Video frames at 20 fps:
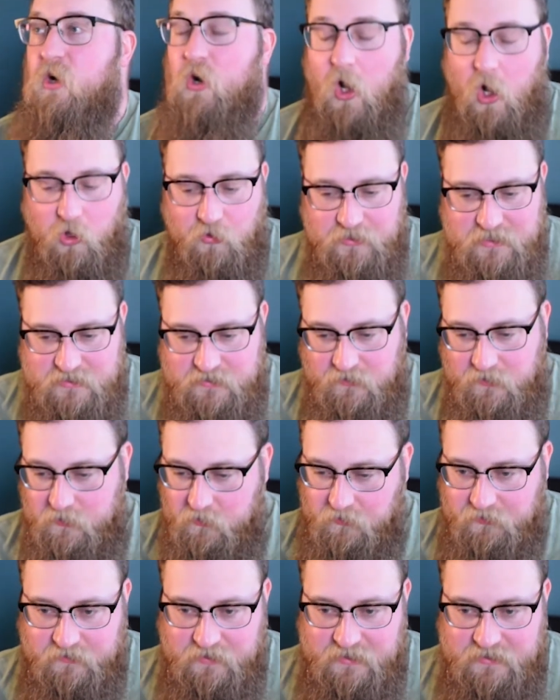All these little
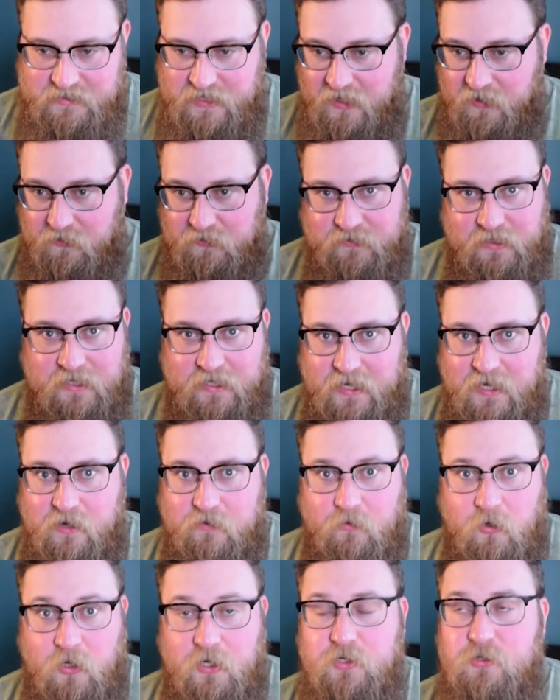details they give
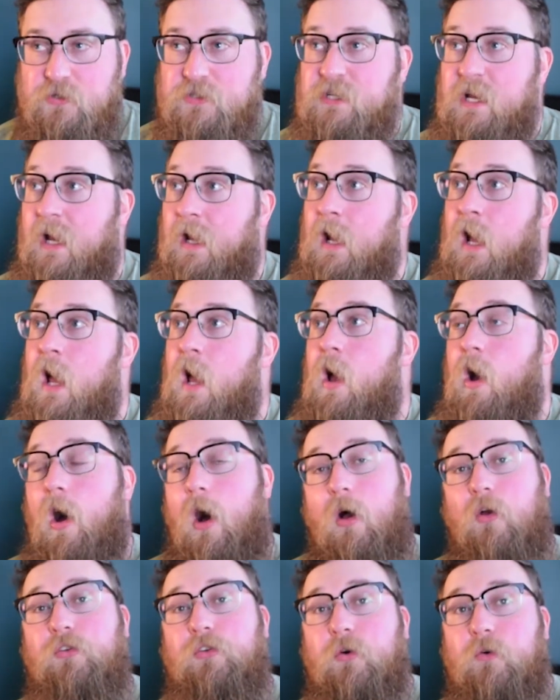are interesting.
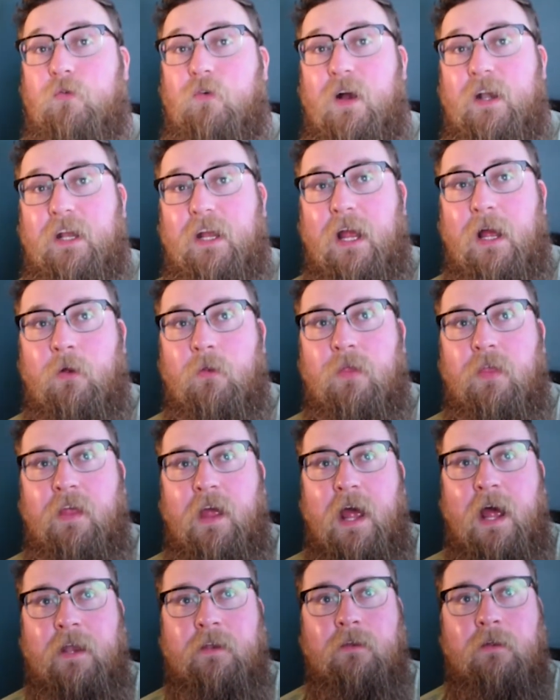Also, finding out
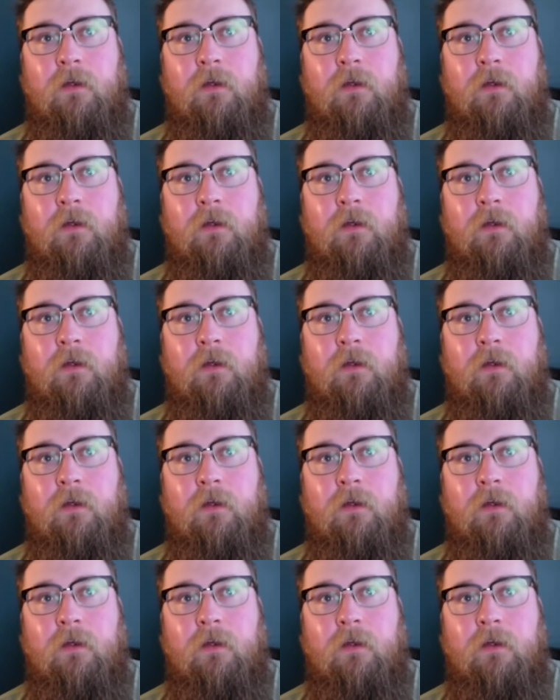that